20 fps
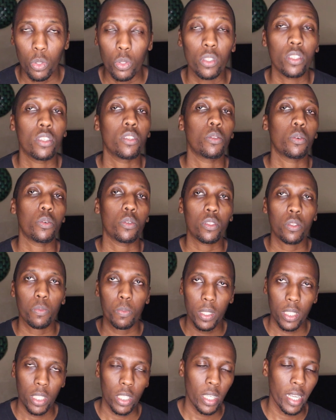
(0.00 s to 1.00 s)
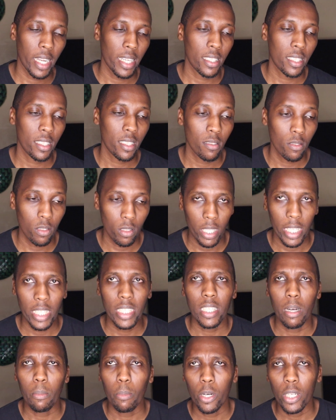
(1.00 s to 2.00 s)
using those particular
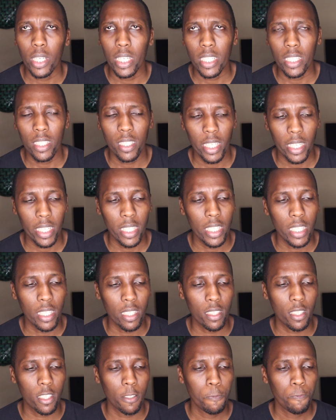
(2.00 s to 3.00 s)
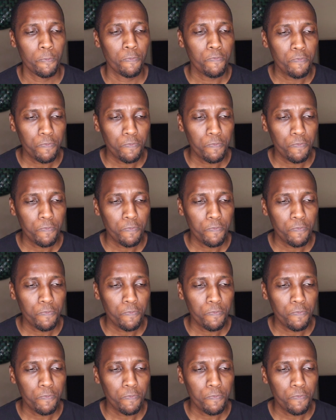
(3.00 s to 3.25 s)
data modeling techniques.